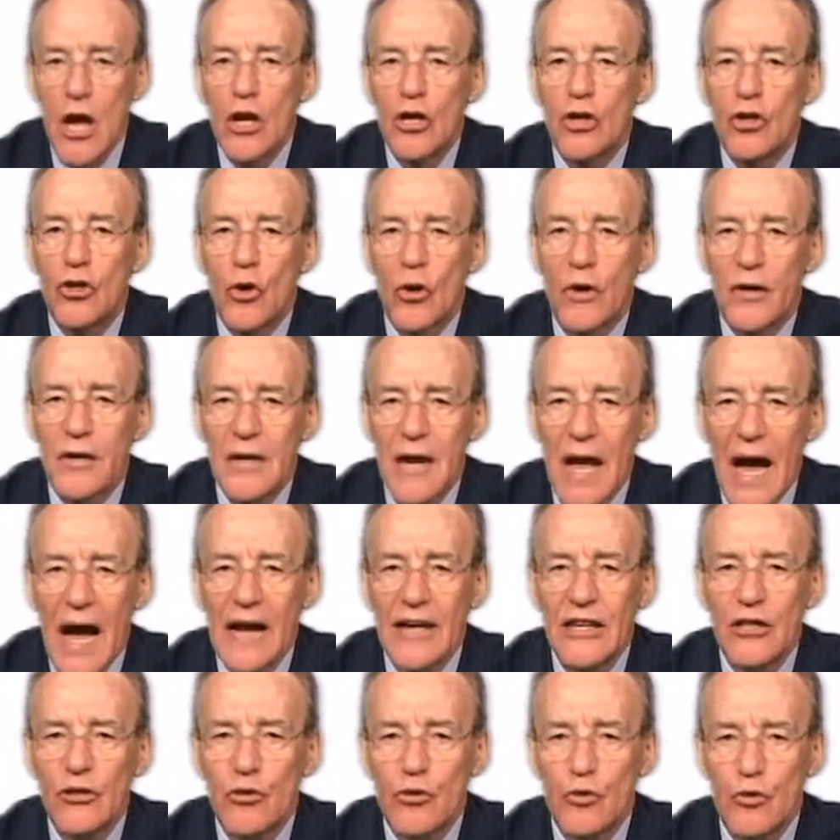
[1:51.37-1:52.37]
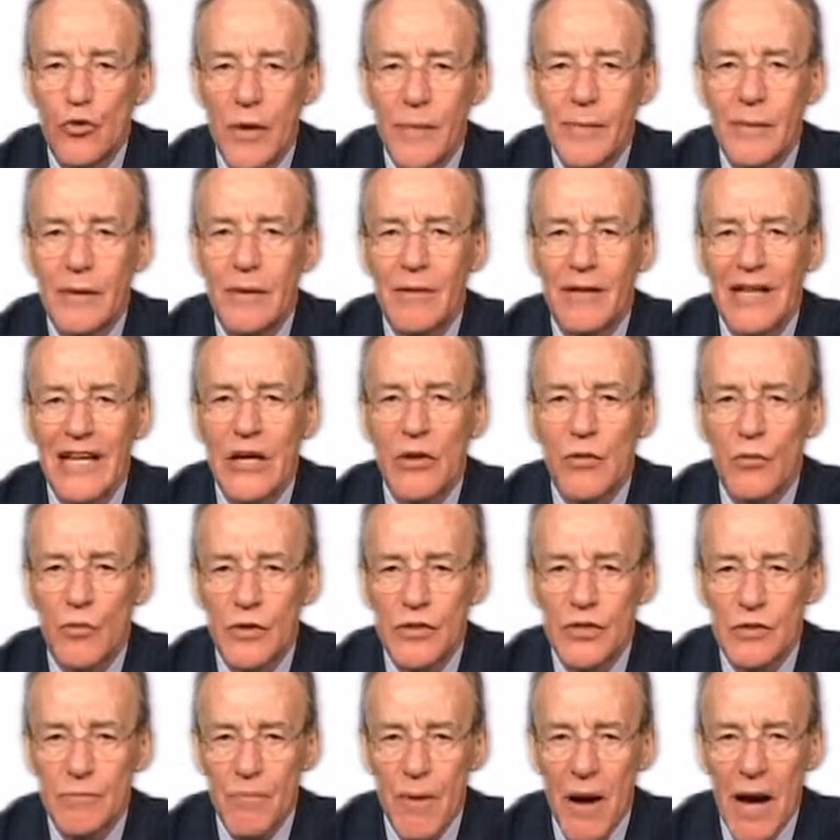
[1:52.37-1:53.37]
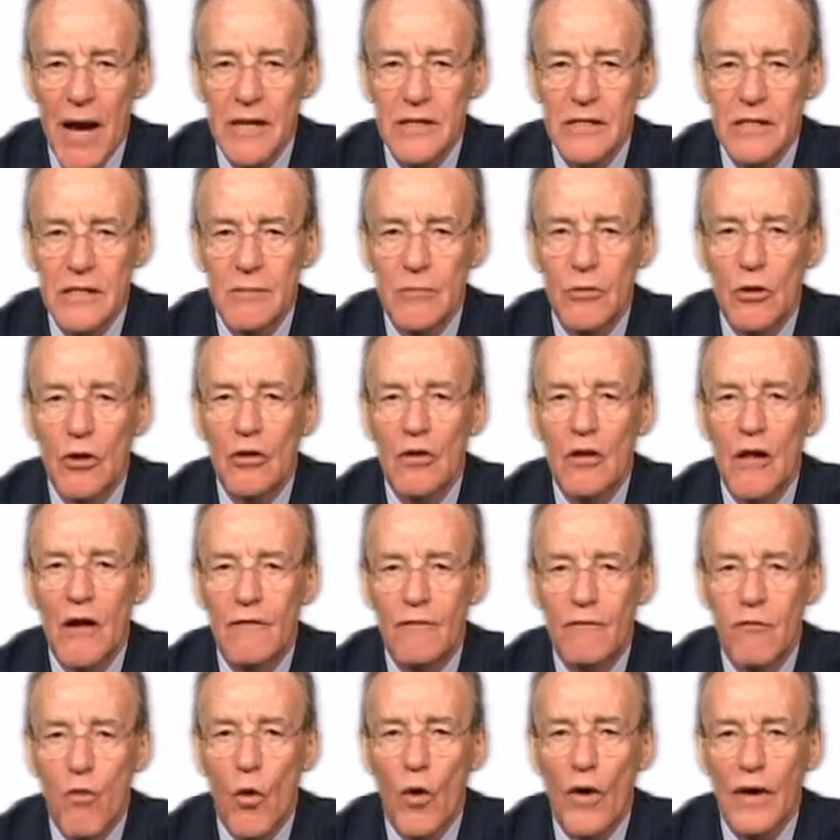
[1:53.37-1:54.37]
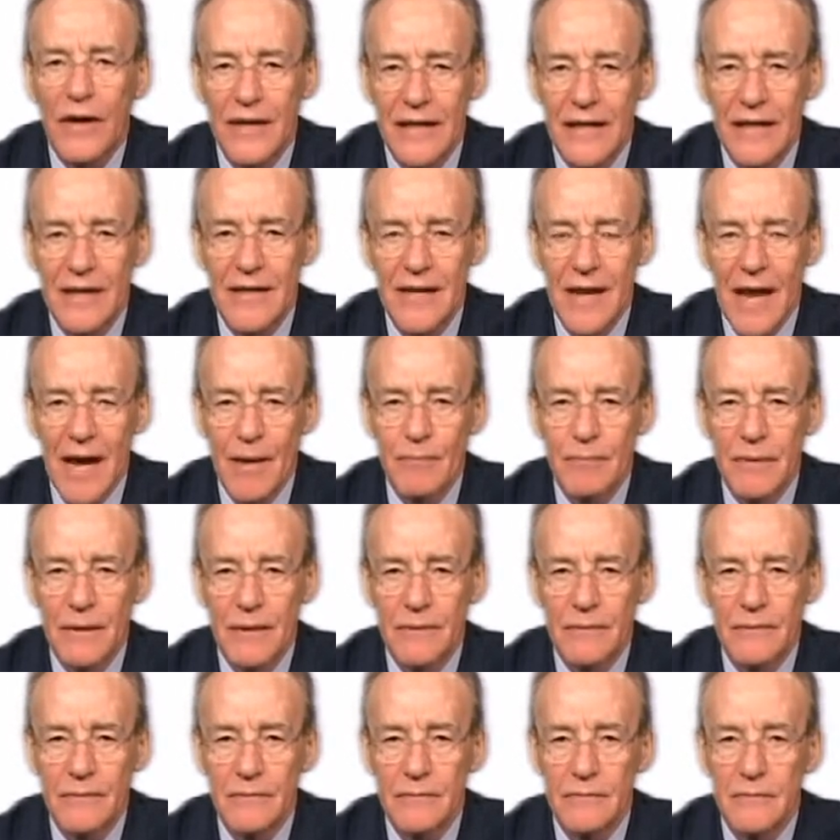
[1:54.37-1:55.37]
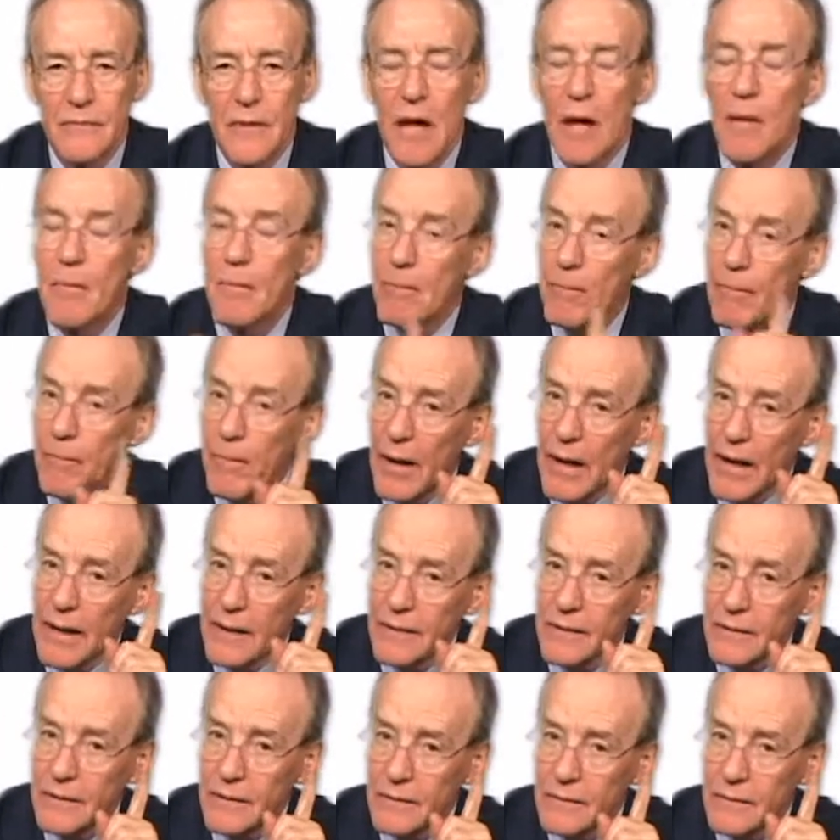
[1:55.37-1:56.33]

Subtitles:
You're not criminally responsible for kidnapping, but